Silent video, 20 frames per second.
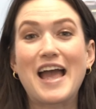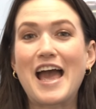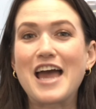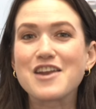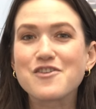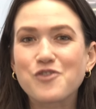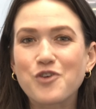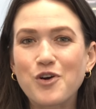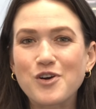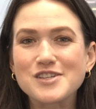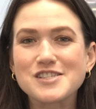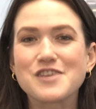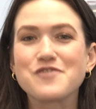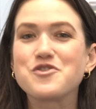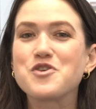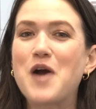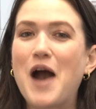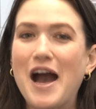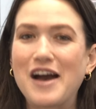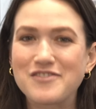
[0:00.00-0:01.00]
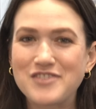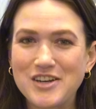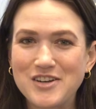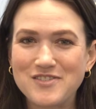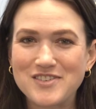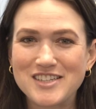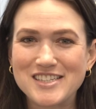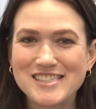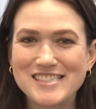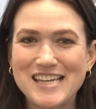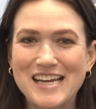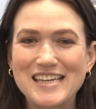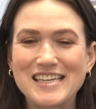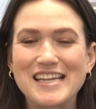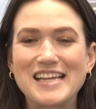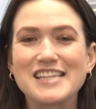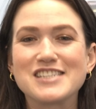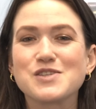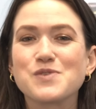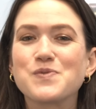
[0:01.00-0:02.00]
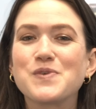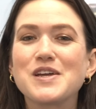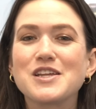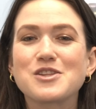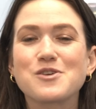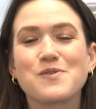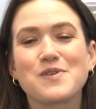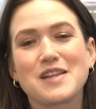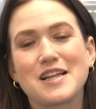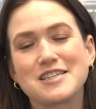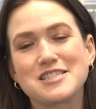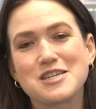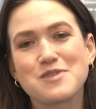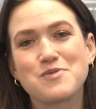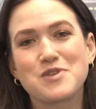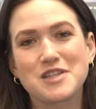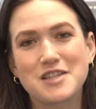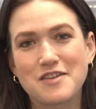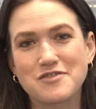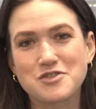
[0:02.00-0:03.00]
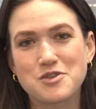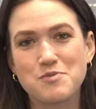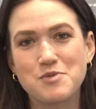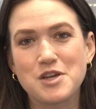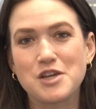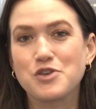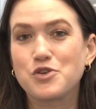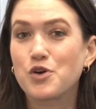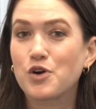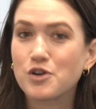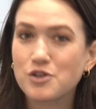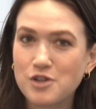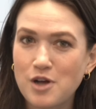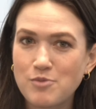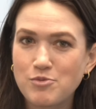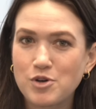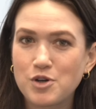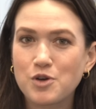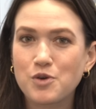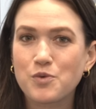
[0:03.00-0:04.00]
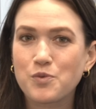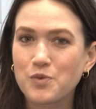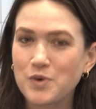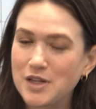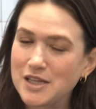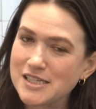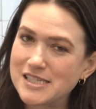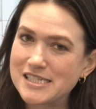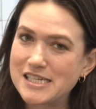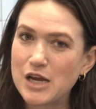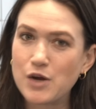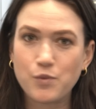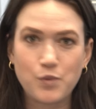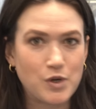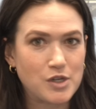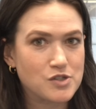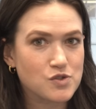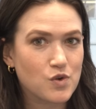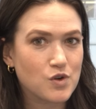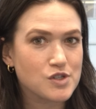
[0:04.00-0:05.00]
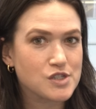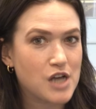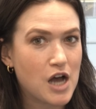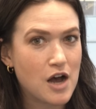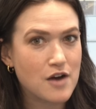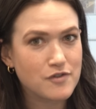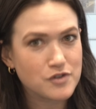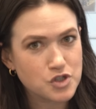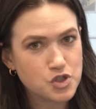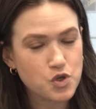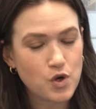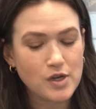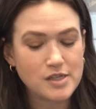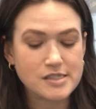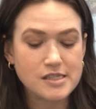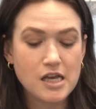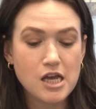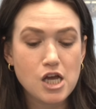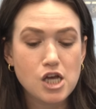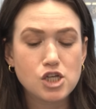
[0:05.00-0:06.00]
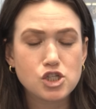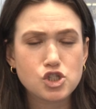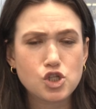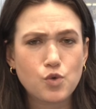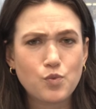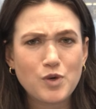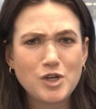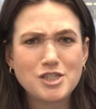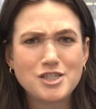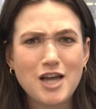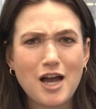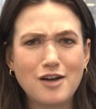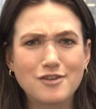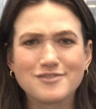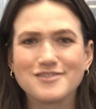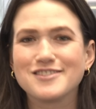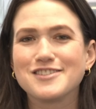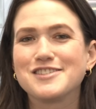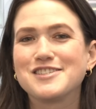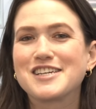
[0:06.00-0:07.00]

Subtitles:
And of course, if you have any real estate needs, we at the Wheelock team would love to be your global real estate resource of choice. So reach out.